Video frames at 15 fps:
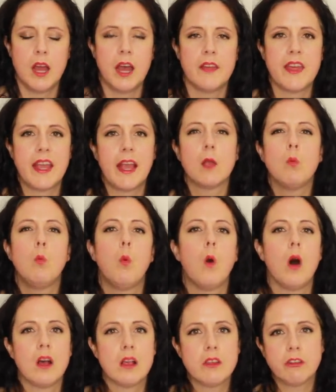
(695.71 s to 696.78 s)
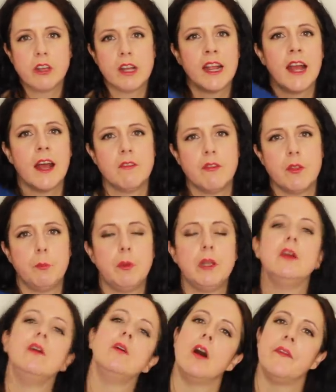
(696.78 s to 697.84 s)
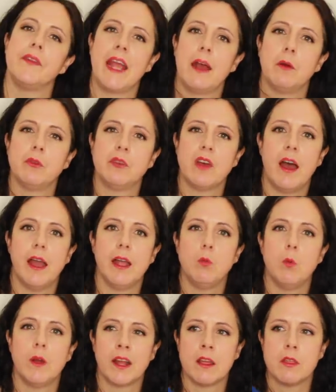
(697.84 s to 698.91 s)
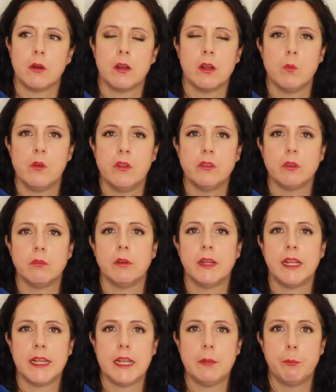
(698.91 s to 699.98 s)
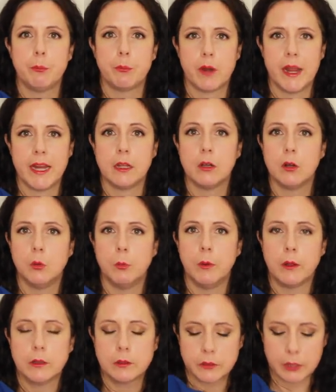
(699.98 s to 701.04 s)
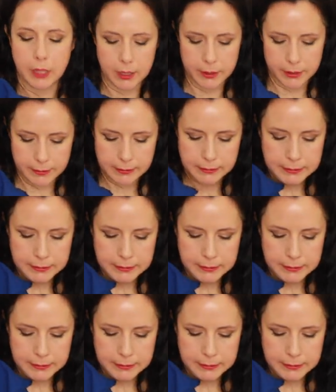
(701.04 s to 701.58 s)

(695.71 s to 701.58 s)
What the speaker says: I think I was gonna have the blue on the outside when I thought it was a really bright cobalt color